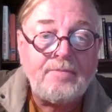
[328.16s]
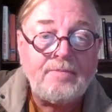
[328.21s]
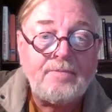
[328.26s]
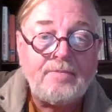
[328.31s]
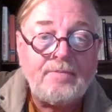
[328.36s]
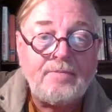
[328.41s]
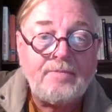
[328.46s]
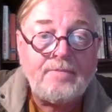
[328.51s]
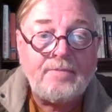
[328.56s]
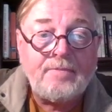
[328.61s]

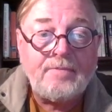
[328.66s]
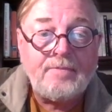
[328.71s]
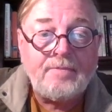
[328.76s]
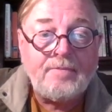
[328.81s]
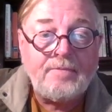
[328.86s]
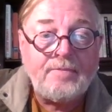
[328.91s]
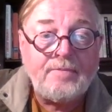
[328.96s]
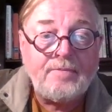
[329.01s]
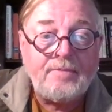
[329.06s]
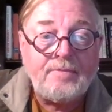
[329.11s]

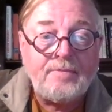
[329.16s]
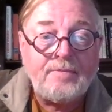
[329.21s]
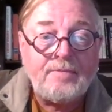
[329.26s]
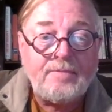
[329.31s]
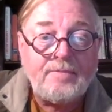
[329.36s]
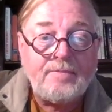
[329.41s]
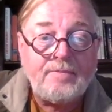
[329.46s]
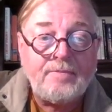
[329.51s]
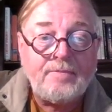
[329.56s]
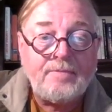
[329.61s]

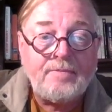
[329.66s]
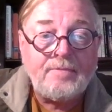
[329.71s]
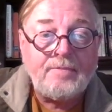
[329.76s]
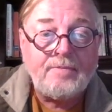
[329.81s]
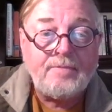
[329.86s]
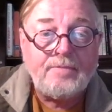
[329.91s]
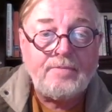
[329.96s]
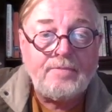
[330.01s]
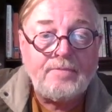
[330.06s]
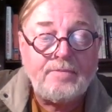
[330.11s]

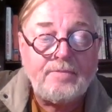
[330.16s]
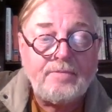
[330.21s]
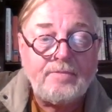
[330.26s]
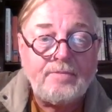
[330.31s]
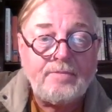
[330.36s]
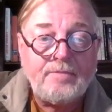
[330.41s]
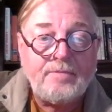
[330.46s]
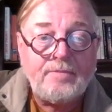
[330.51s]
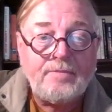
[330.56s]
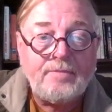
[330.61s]

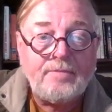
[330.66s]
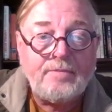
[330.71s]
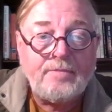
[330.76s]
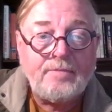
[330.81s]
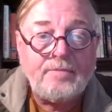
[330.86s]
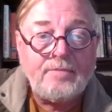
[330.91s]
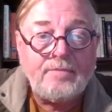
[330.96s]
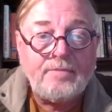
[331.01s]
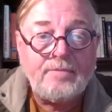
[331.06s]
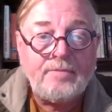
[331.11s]

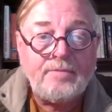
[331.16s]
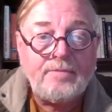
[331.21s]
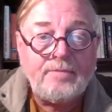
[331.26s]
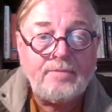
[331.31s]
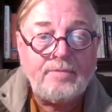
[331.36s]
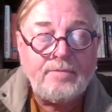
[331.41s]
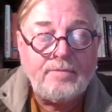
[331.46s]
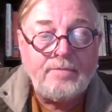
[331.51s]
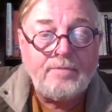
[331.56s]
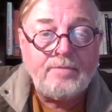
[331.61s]

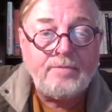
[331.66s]
[no speech]